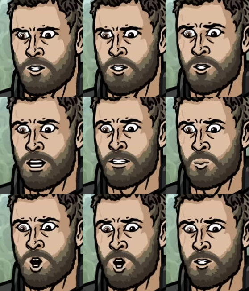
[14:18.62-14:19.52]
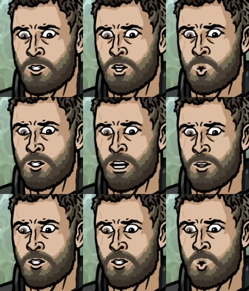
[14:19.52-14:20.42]
What kind of monster would kill a
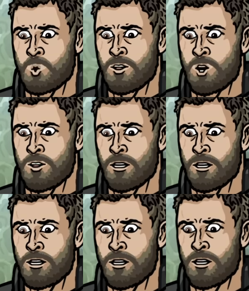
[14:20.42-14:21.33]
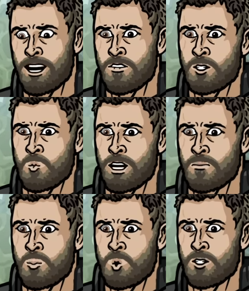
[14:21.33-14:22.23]
schoolgirl? Even one
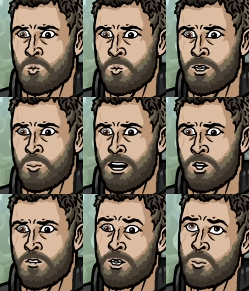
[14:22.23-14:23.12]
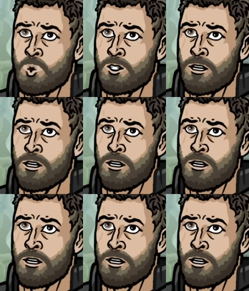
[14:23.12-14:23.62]
imbued with the power of the moon.